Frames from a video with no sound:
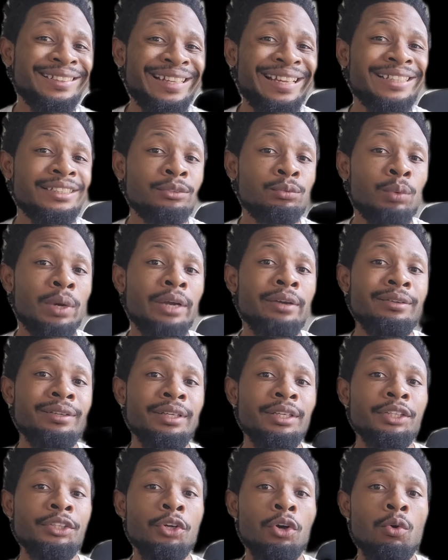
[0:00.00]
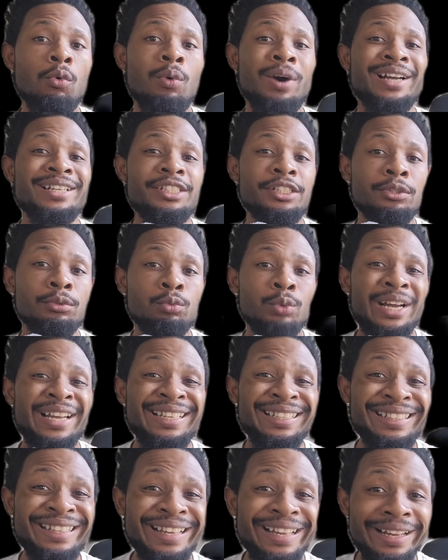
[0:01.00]
And that's why you need to go watch it
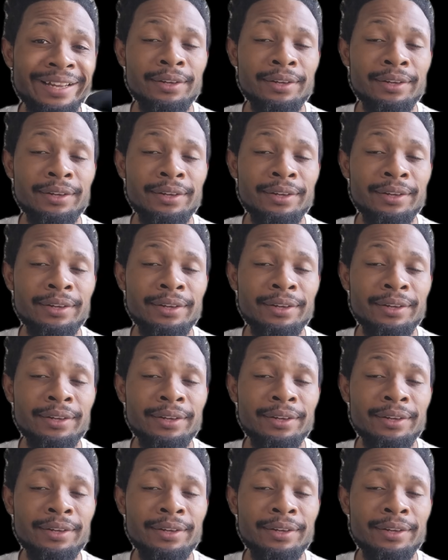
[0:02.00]
right